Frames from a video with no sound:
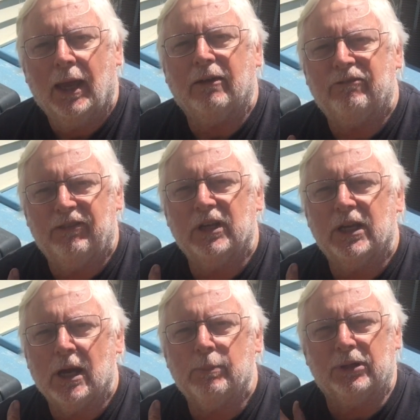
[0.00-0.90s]
and fill
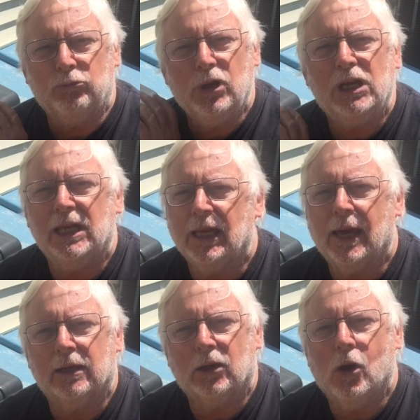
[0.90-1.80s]
it up and really
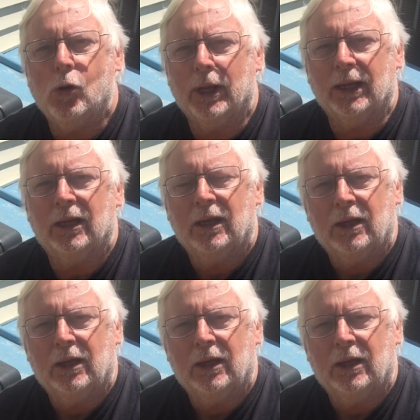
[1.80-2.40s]
get it going.